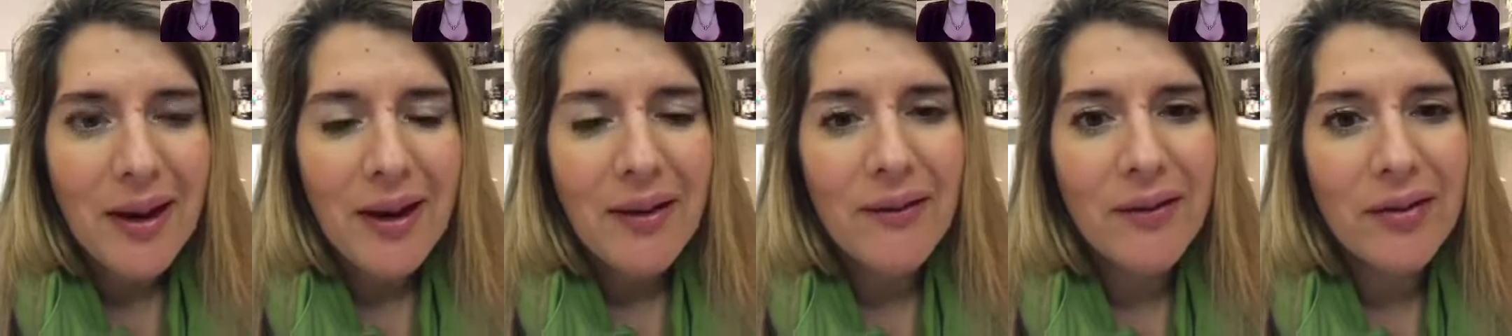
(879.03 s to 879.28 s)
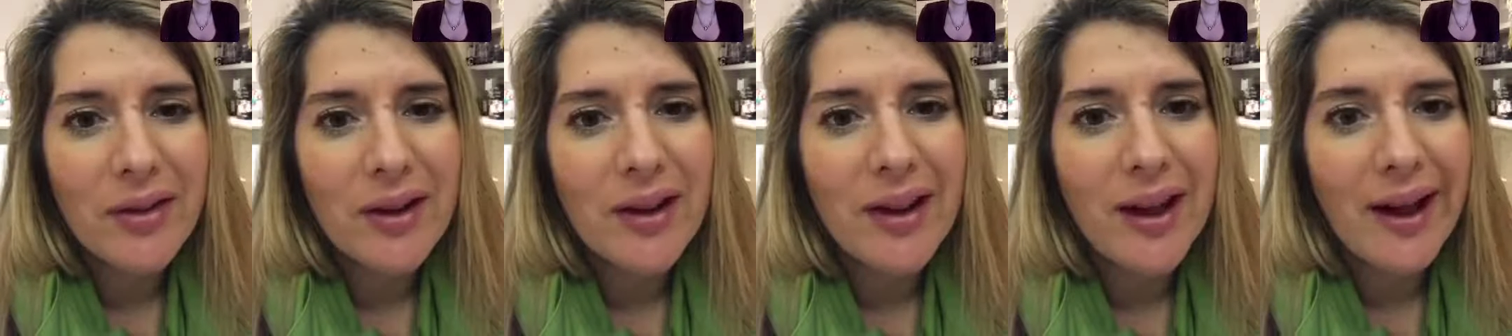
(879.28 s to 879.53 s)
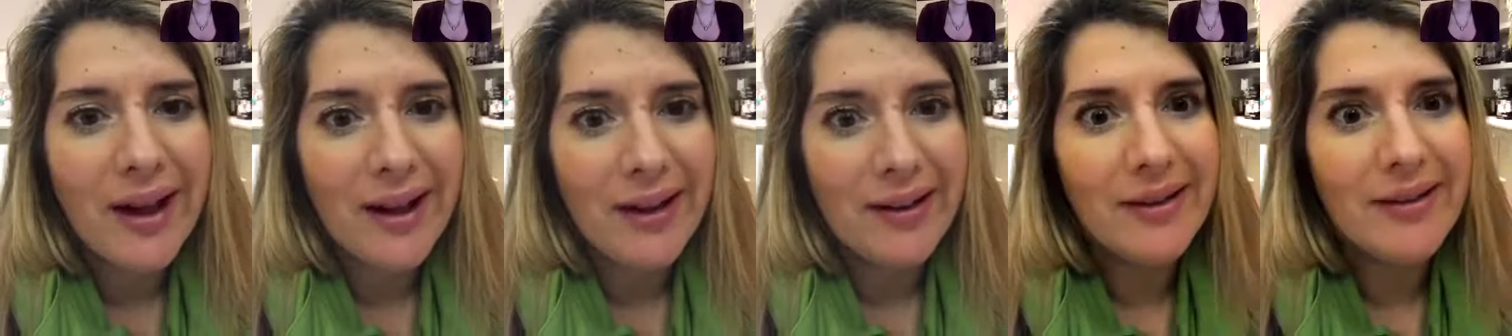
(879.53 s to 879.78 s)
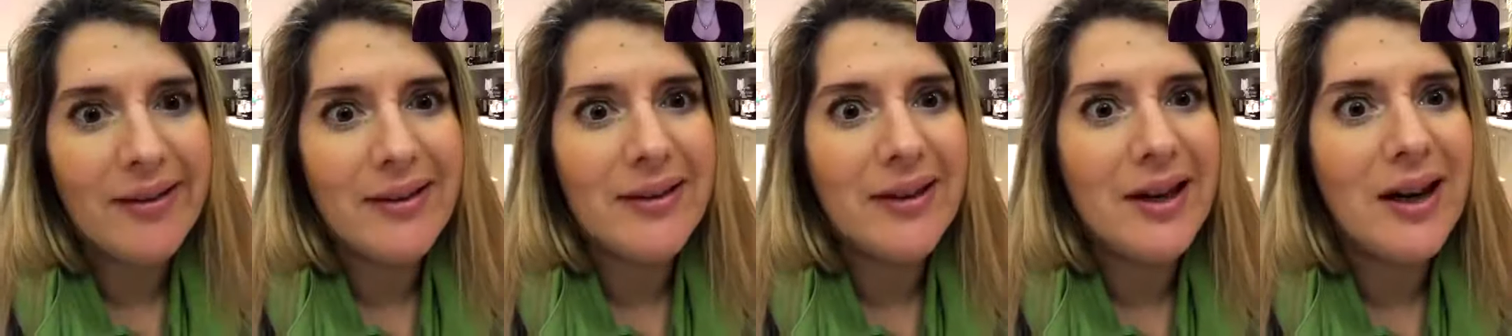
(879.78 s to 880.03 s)
for the
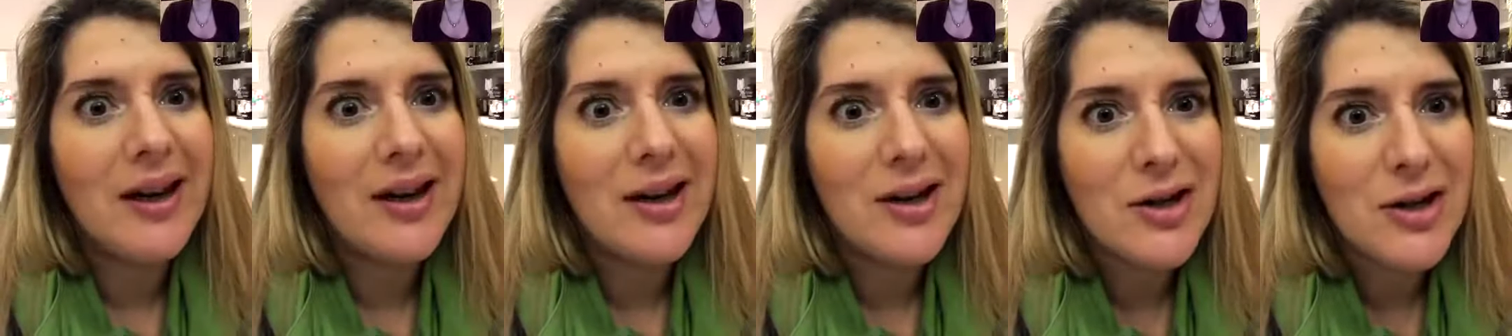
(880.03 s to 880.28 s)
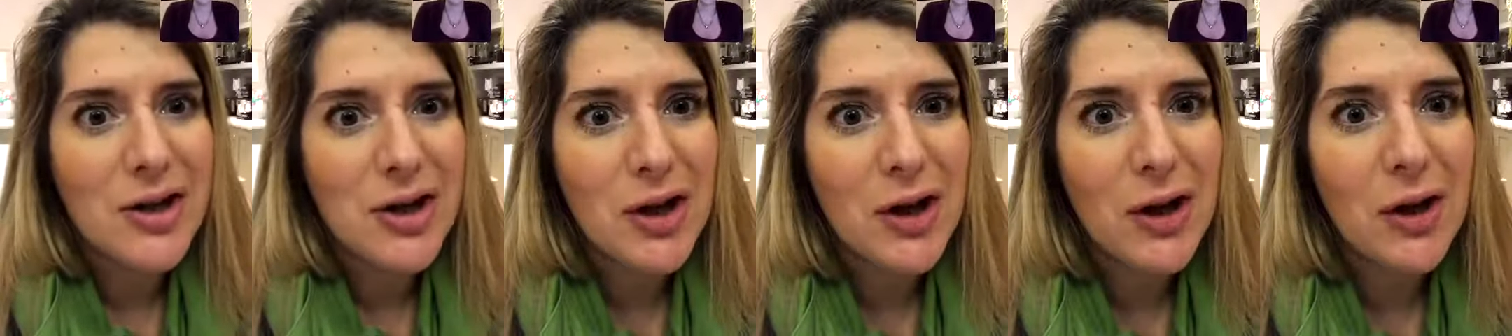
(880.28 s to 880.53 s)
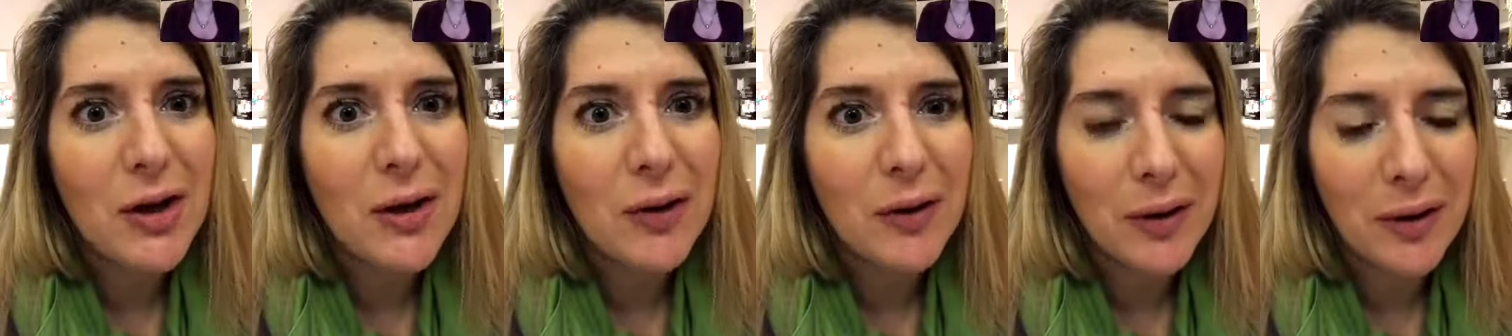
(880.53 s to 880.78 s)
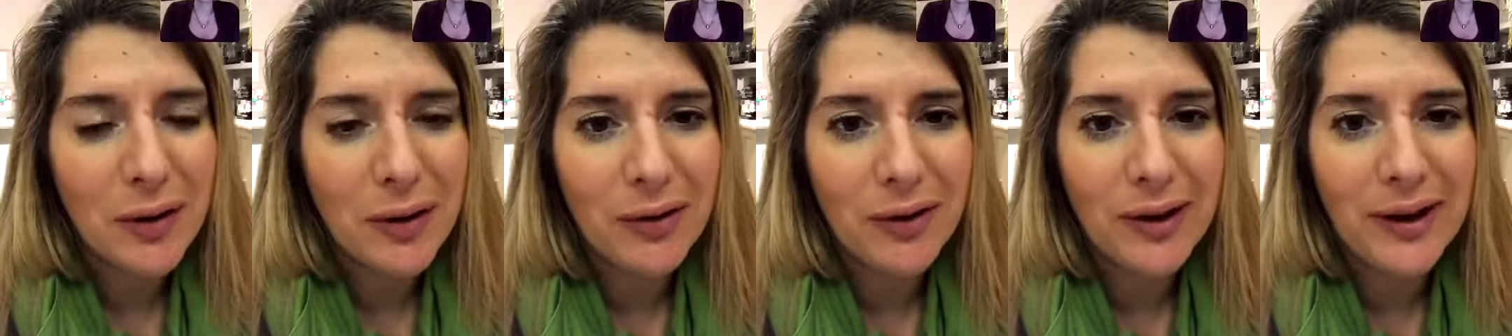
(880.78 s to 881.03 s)
last 2 or
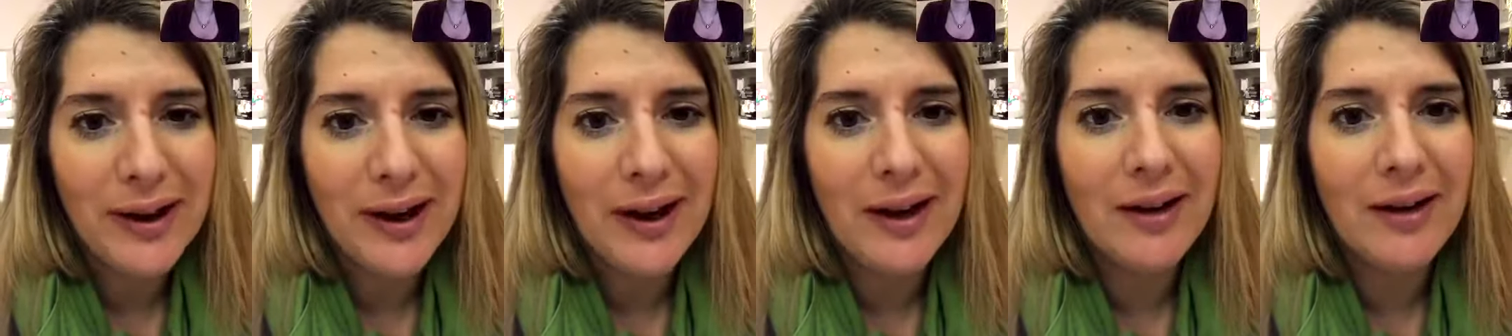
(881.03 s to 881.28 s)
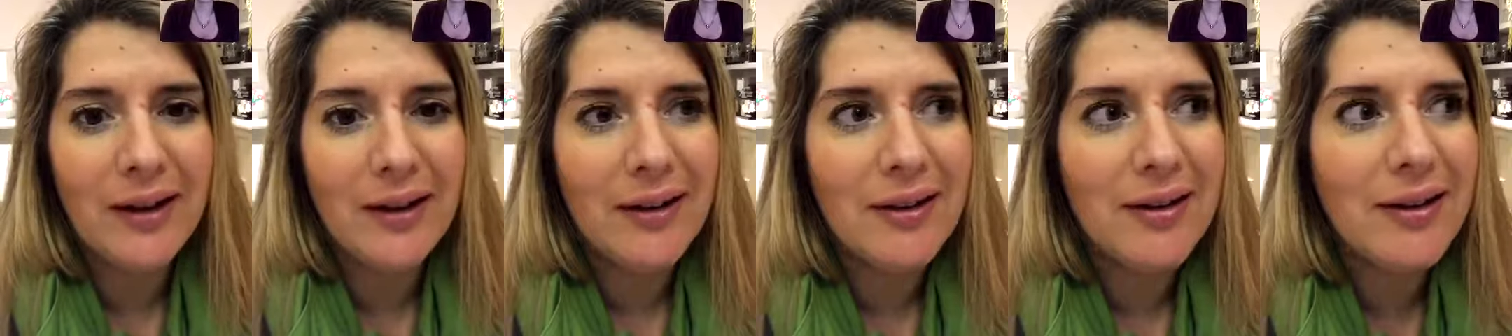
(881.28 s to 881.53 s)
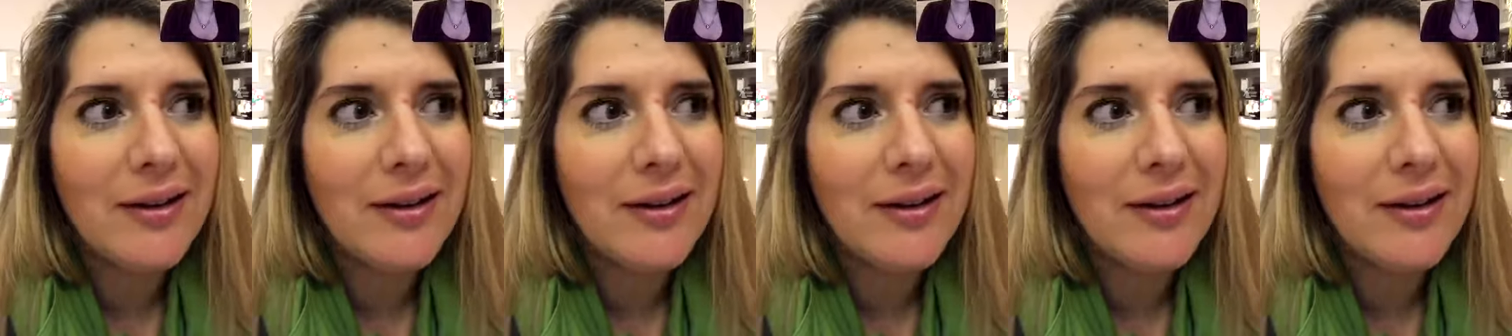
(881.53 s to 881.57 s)
3 years